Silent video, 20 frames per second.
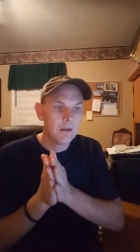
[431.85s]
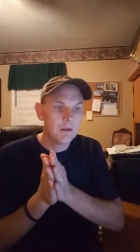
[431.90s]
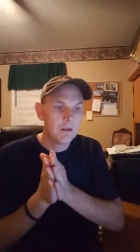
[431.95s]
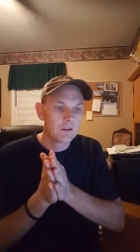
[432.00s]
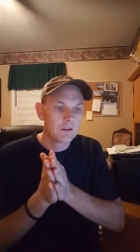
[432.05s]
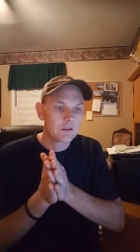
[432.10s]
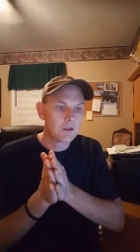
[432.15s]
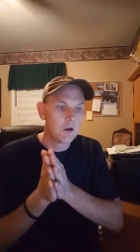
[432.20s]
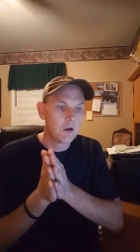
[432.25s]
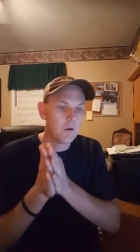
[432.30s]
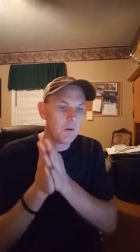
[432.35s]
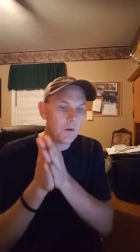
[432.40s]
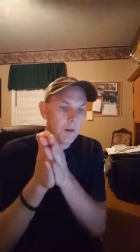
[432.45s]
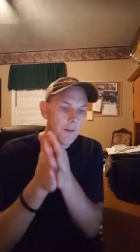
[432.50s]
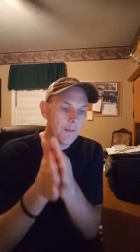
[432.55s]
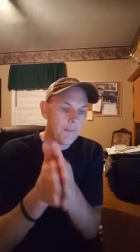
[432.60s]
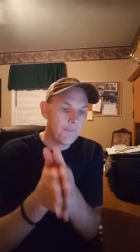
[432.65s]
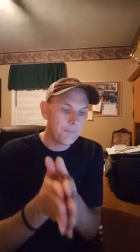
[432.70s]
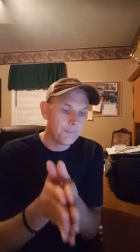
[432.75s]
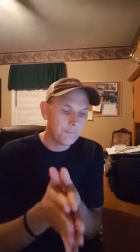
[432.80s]
So
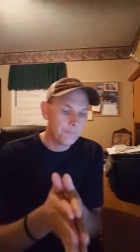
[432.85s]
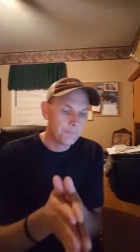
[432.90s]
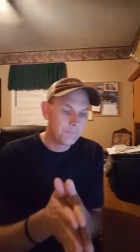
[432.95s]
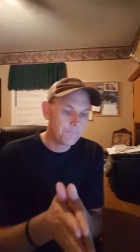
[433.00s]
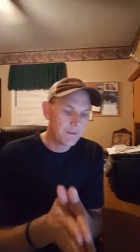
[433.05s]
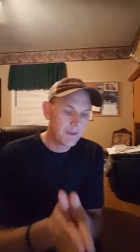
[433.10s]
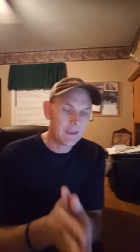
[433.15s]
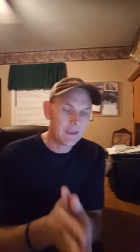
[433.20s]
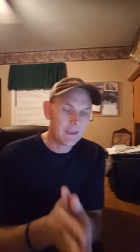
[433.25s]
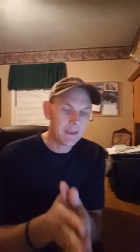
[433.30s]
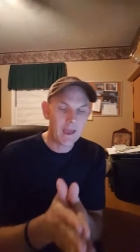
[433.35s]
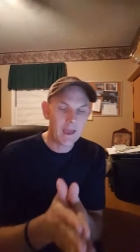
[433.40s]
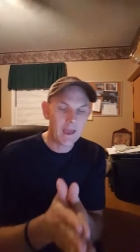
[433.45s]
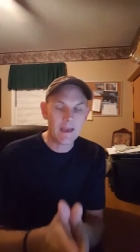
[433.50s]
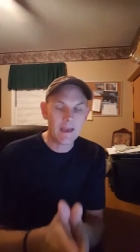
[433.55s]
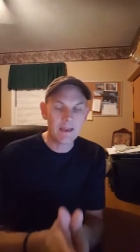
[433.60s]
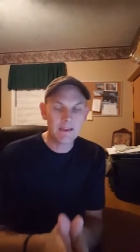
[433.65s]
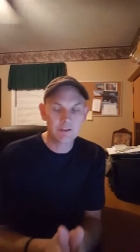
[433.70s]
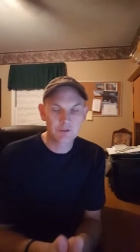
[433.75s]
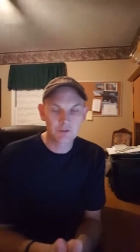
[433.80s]
pick
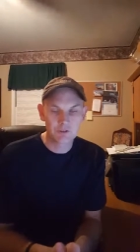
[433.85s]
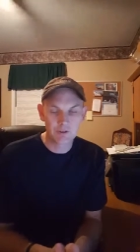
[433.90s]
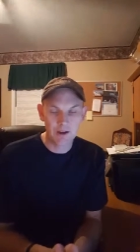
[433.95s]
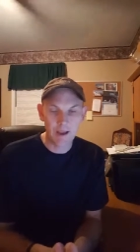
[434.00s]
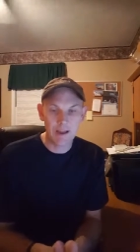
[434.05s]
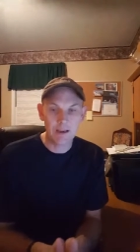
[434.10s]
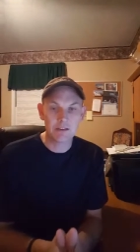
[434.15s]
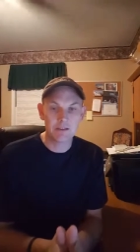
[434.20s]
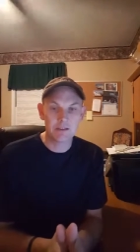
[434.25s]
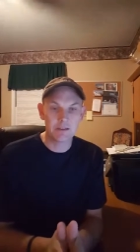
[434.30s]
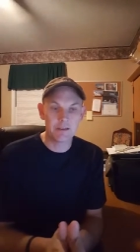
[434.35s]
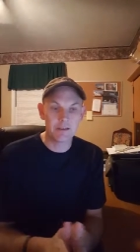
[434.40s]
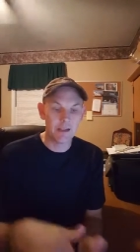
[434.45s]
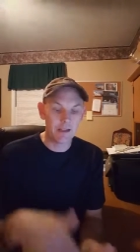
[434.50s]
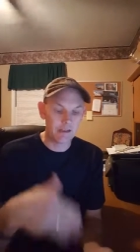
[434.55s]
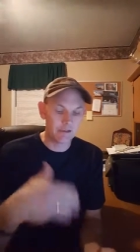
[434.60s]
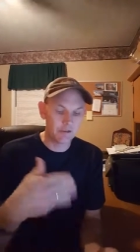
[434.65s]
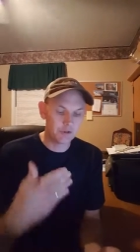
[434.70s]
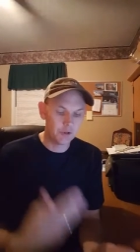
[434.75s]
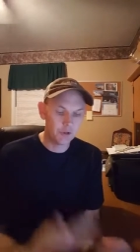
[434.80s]
a strategy
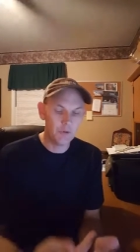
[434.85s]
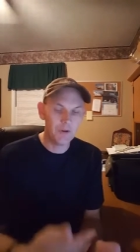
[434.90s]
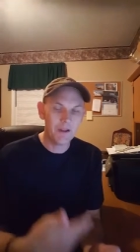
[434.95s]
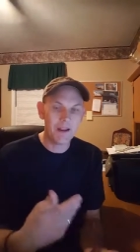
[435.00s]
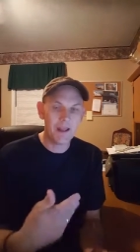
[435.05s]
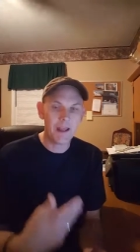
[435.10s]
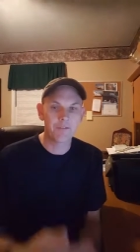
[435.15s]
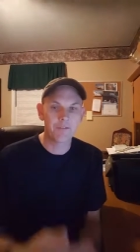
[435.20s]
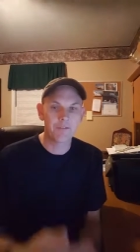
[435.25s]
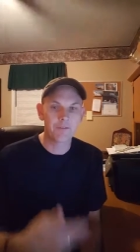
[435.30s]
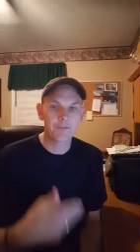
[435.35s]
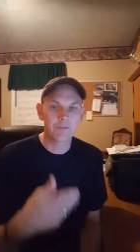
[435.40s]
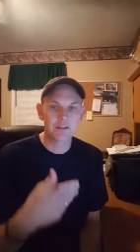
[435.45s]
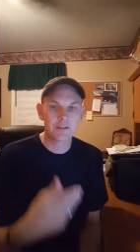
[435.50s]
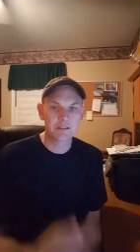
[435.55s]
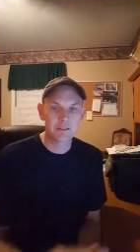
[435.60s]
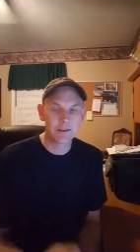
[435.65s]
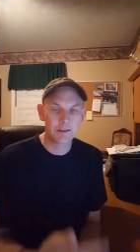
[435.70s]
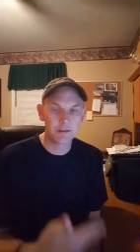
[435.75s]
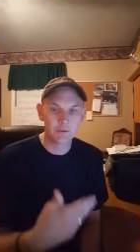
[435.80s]
and do it every
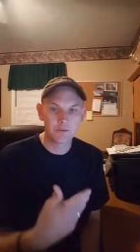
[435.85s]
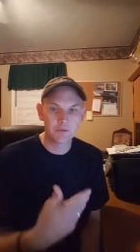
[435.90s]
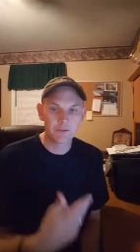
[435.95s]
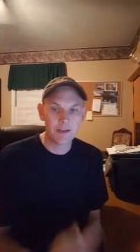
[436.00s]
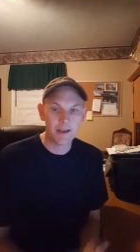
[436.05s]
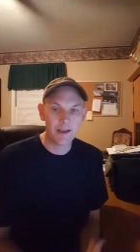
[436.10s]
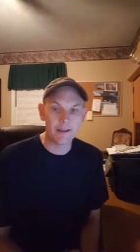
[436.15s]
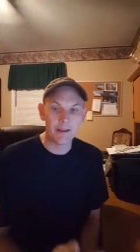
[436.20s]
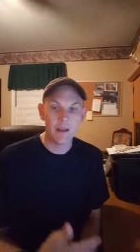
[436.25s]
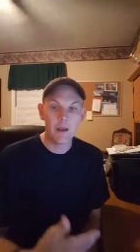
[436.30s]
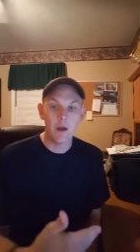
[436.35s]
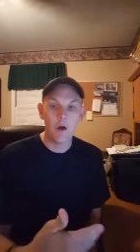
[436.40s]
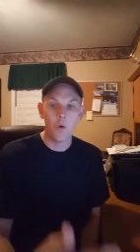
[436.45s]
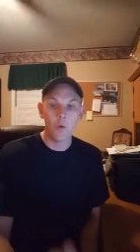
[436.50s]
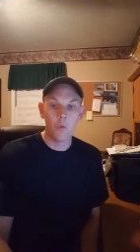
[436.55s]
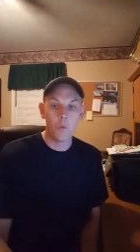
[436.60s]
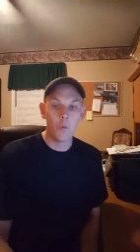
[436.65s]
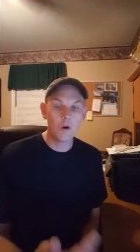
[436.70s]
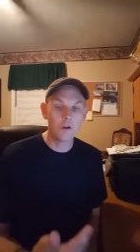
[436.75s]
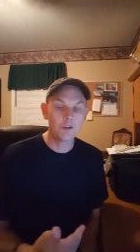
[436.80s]
single day.
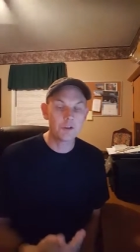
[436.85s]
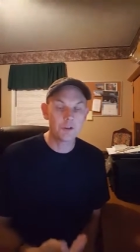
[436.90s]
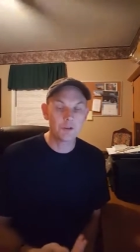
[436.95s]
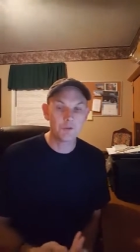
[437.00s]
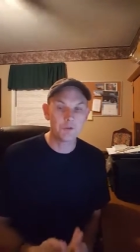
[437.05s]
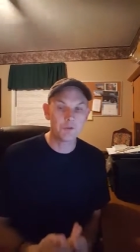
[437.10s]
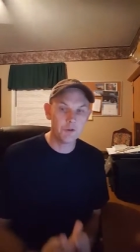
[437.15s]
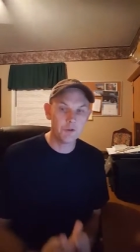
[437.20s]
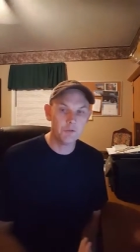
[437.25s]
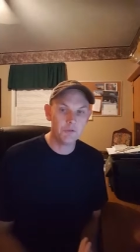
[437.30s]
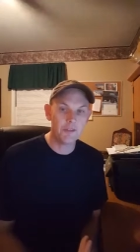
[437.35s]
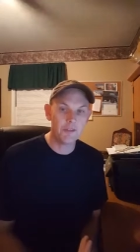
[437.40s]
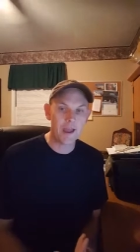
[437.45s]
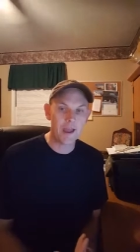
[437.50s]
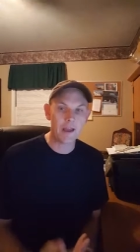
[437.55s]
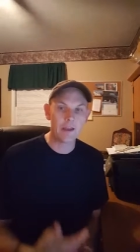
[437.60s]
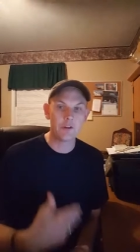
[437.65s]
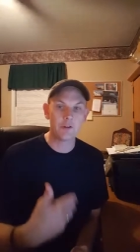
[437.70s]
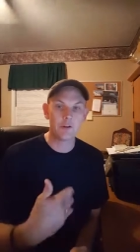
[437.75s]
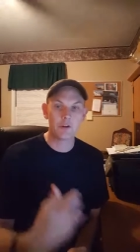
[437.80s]
Once you do
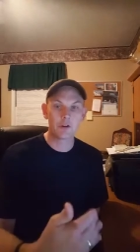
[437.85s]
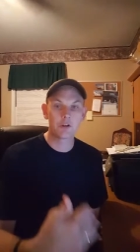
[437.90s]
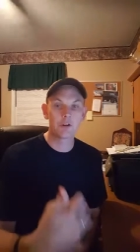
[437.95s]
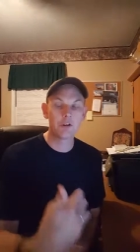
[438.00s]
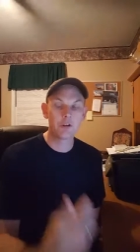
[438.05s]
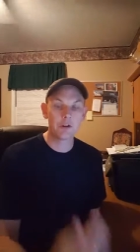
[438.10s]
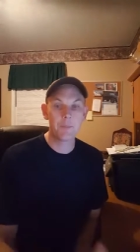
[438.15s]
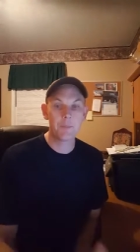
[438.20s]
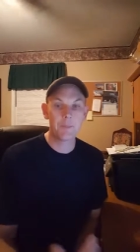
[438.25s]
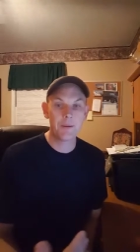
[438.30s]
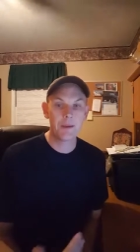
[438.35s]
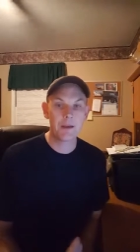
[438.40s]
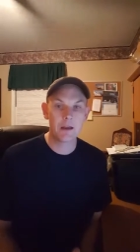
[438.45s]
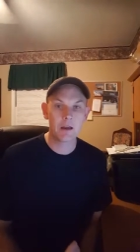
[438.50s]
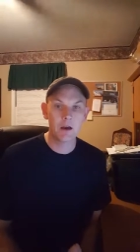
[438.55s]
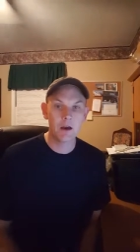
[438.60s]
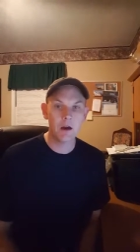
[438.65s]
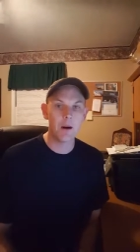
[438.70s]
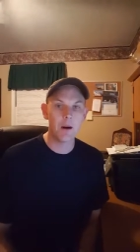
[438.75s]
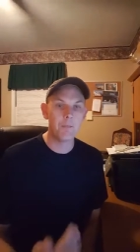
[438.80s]
that, you're going to
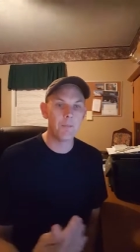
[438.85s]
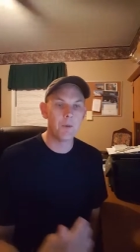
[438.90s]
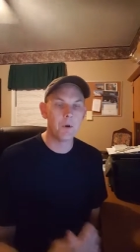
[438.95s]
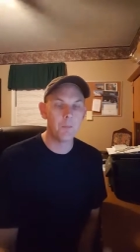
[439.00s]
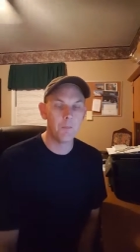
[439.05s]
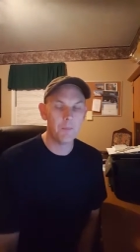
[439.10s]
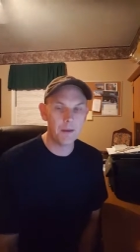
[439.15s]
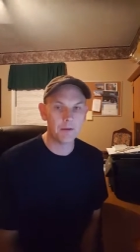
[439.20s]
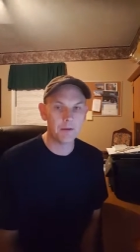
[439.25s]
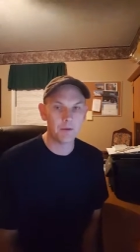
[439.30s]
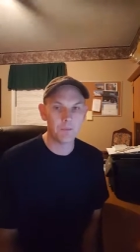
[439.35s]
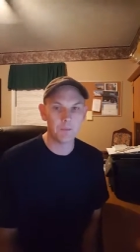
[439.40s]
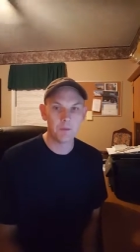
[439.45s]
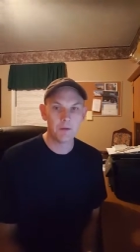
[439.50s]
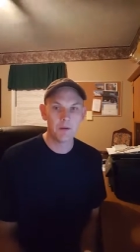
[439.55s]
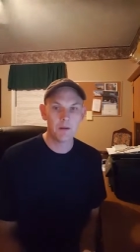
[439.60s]
pick up momentum.